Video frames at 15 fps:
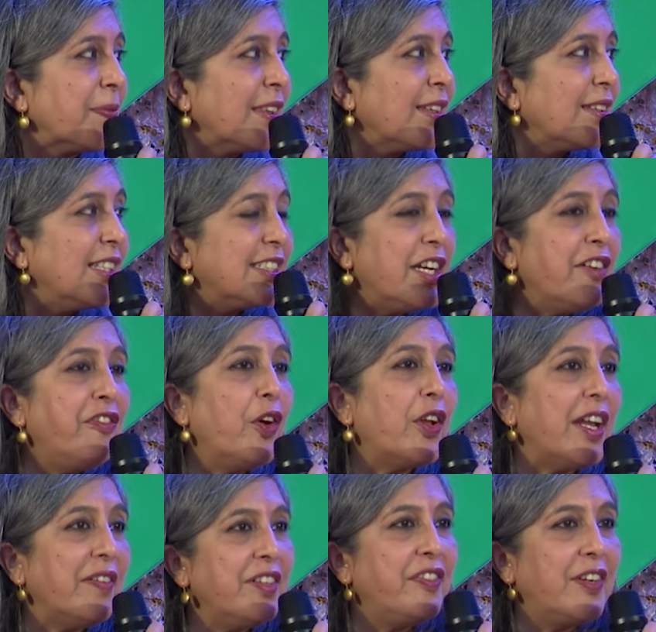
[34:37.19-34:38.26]
These are
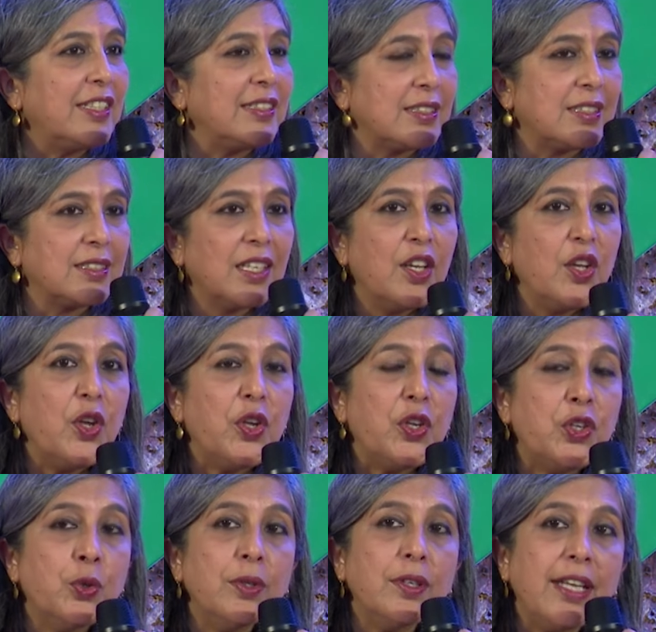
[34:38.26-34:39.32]
forever funds.
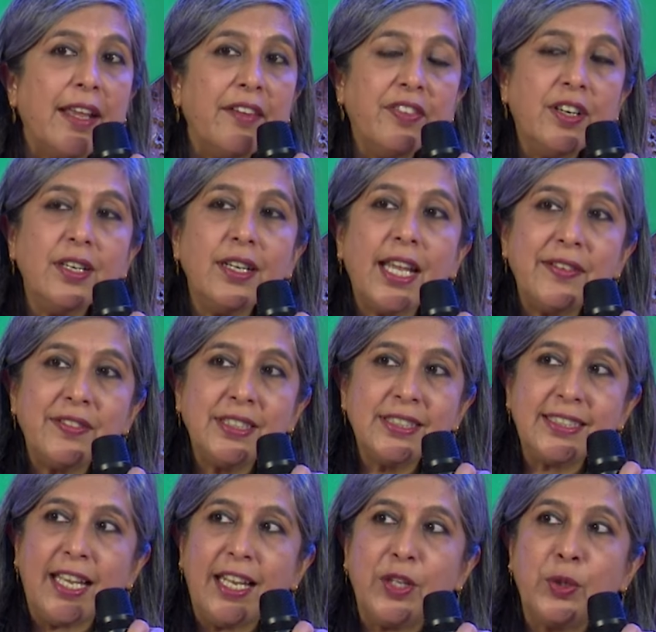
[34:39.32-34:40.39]
You never ever
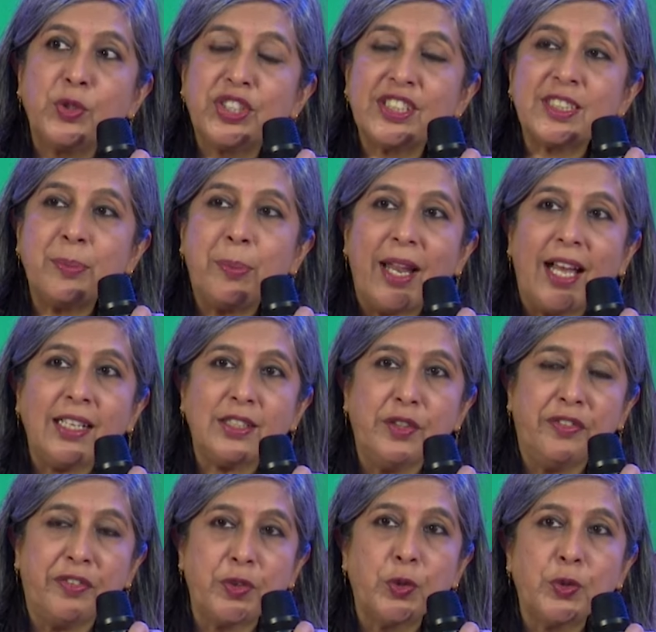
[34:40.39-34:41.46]
sell. You just pluck the fruit